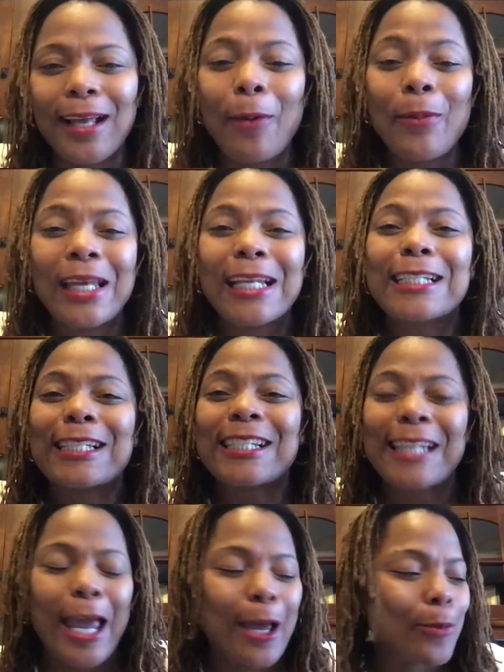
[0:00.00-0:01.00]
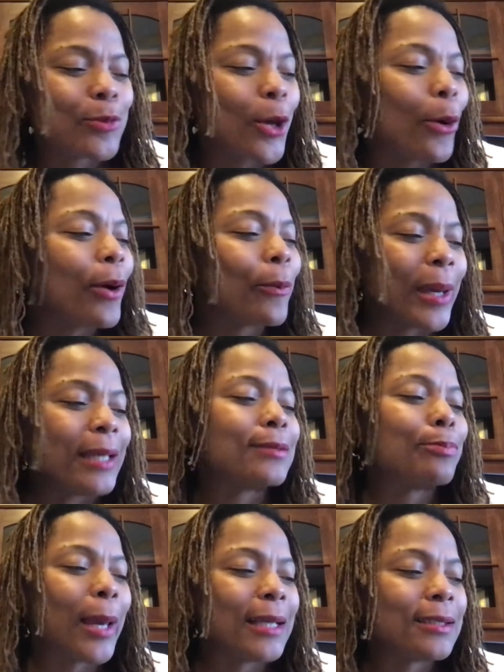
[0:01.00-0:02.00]
I mean, it's a scam. So
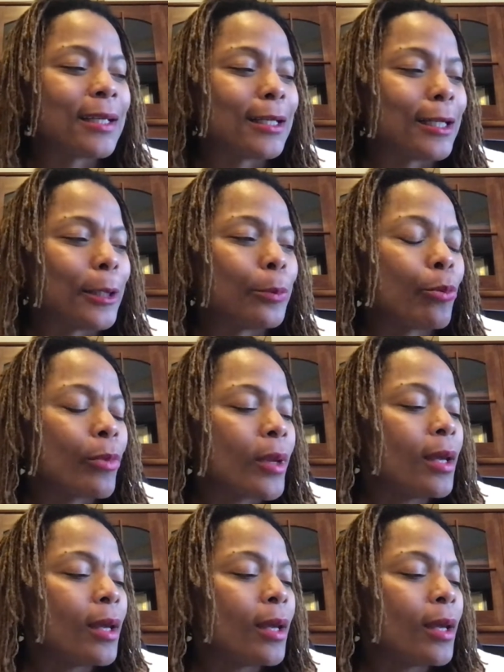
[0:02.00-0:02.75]
basically,